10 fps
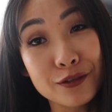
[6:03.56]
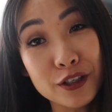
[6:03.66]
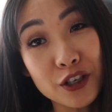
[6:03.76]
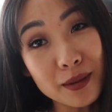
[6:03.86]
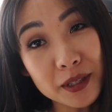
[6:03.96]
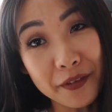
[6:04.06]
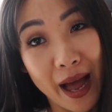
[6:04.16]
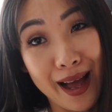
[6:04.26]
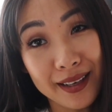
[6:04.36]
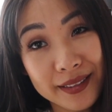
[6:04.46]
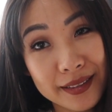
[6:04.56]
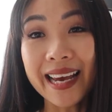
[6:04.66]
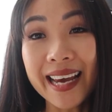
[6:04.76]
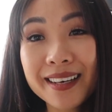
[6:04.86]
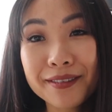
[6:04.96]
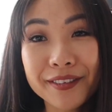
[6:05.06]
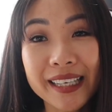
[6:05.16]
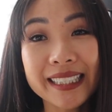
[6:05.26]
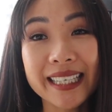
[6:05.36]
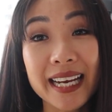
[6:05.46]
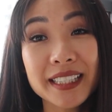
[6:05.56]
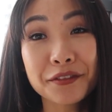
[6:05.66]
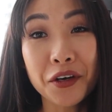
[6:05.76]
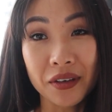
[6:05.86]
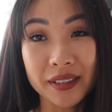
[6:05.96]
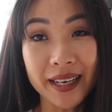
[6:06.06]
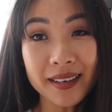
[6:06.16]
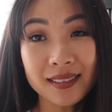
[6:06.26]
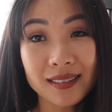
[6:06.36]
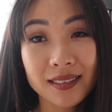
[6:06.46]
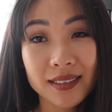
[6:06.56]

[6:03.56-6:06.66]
different types of ads. In-feed native content.